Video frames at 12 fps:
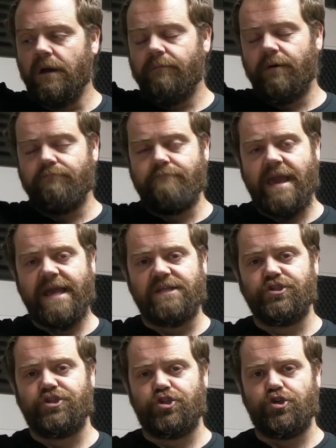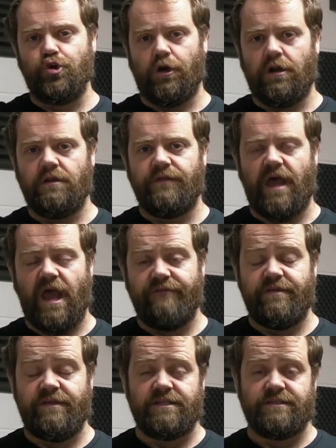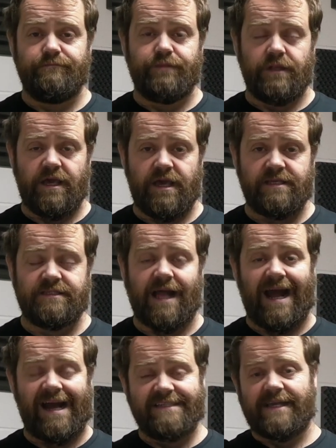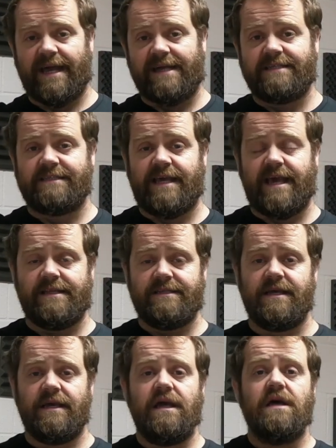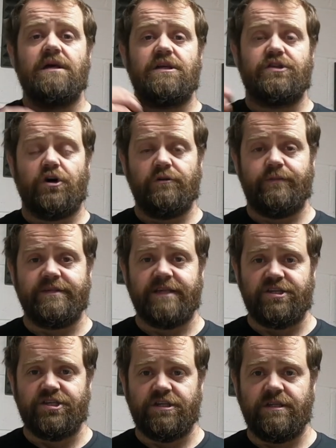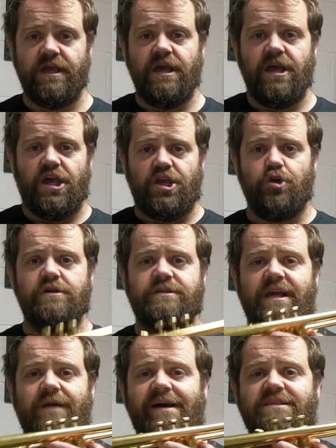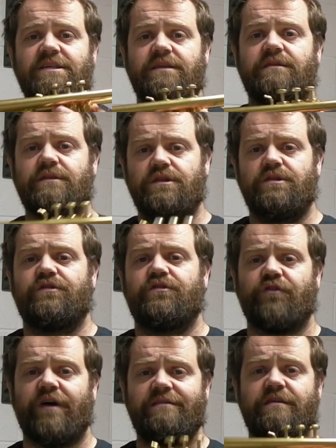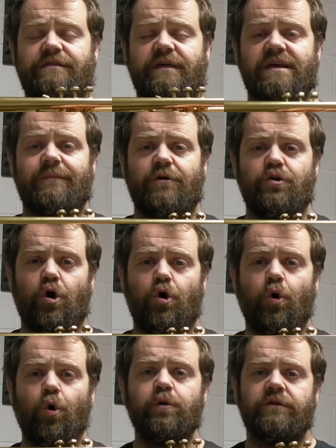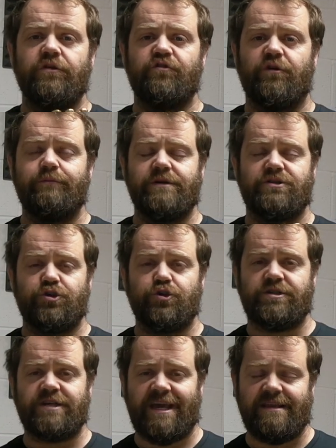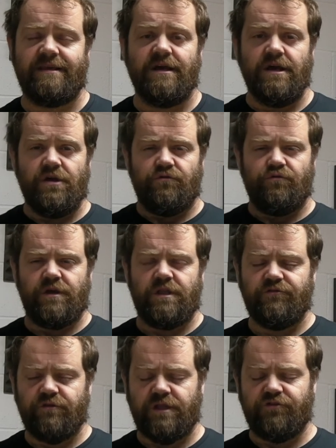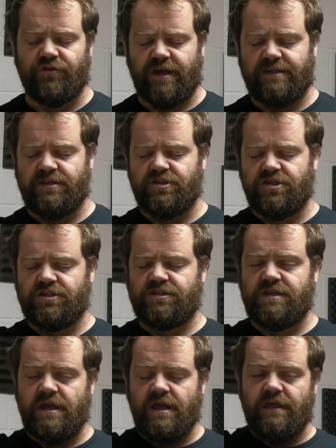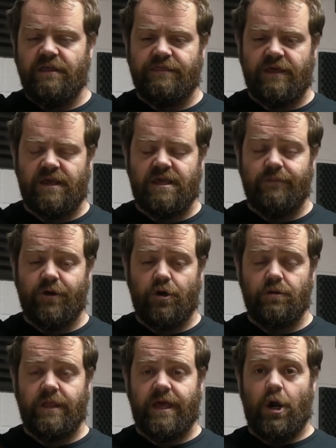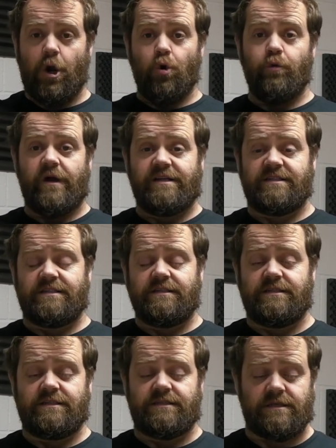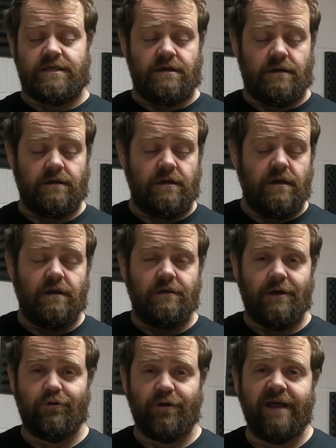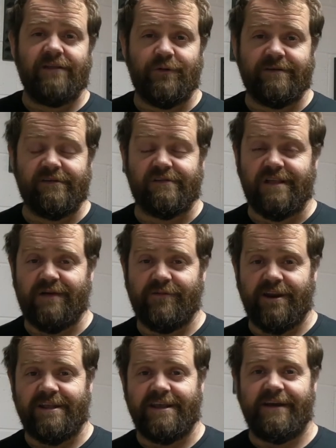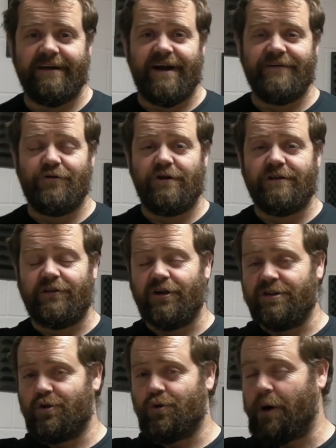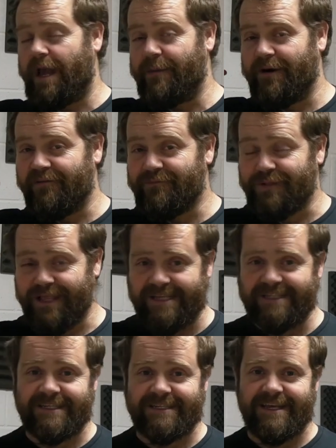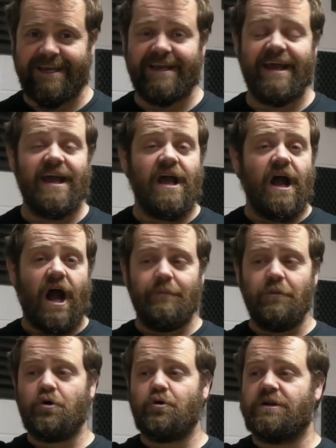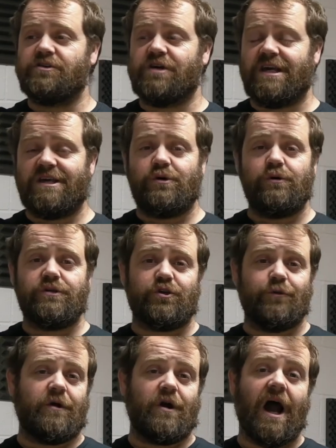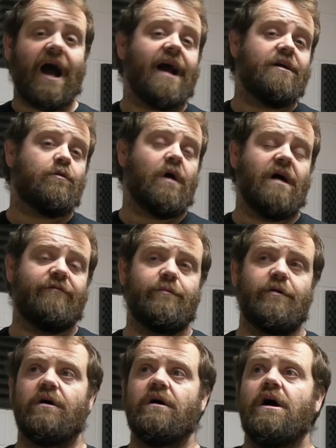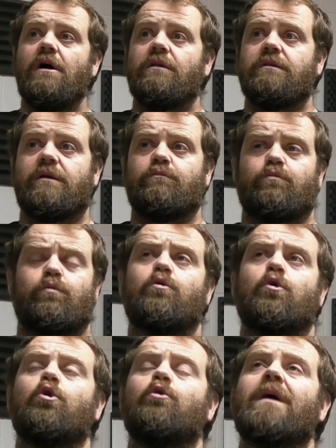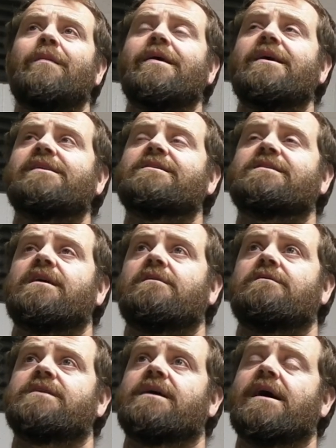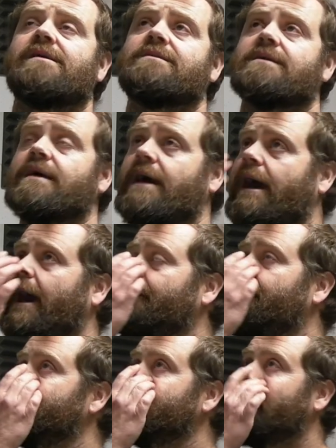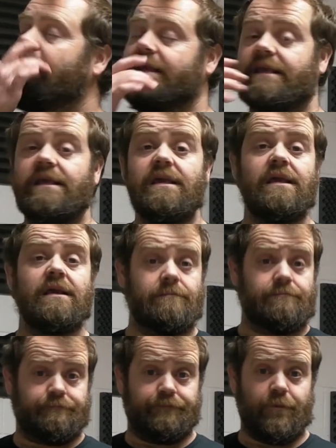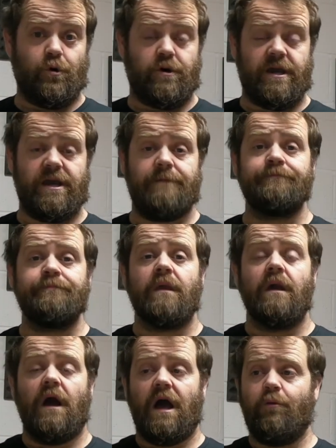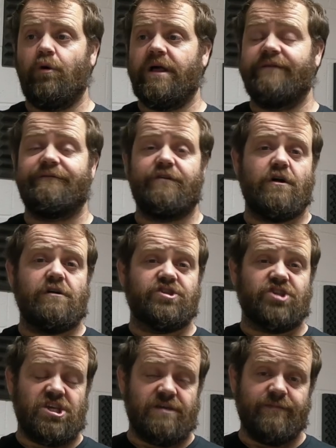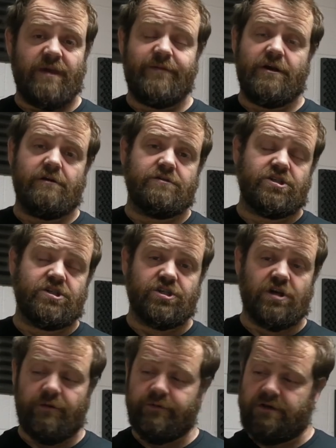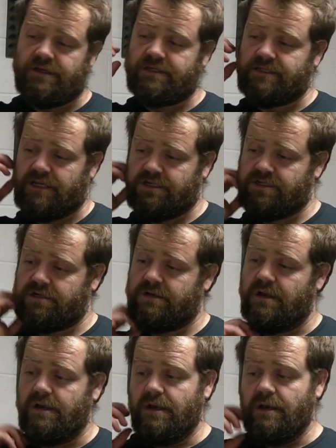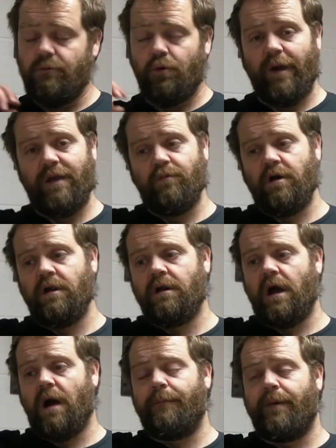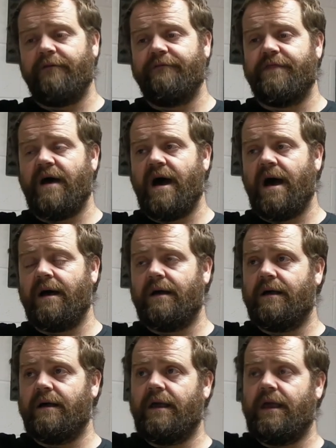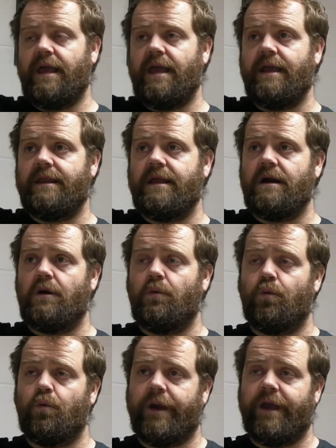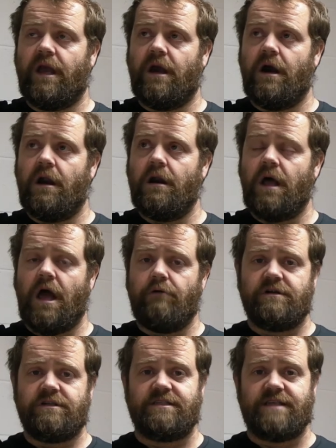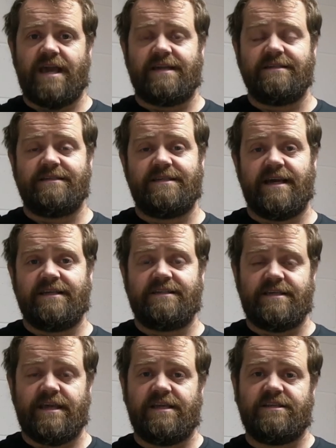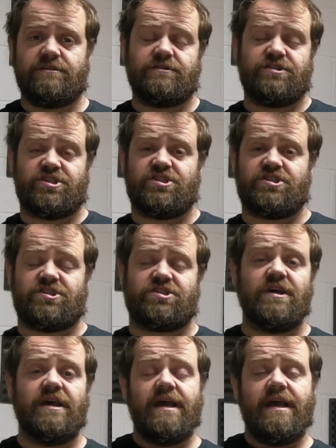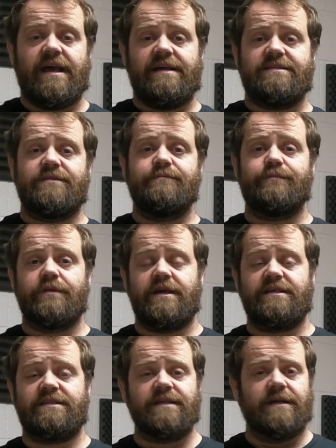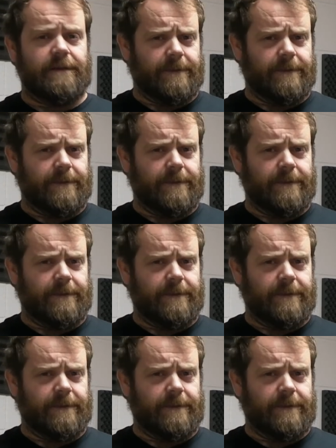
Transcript: but making sure that everything is in place as I ascend the tongue position. And you notice, like, I'm actually trying to think about not holding the trumpet too tight. Really, really trying to just think about let all this steer. Now I'm going to add a wee disclaimer in here. I've already done quite a bit of playing today. I'm not going to try and go super high or whatever, but look, we'll go maybe and start at an E, okay? And we'll aim for our G, maybe our G sharper, etc. But when we're above that area where our second T-I-C-H or tsh is in place,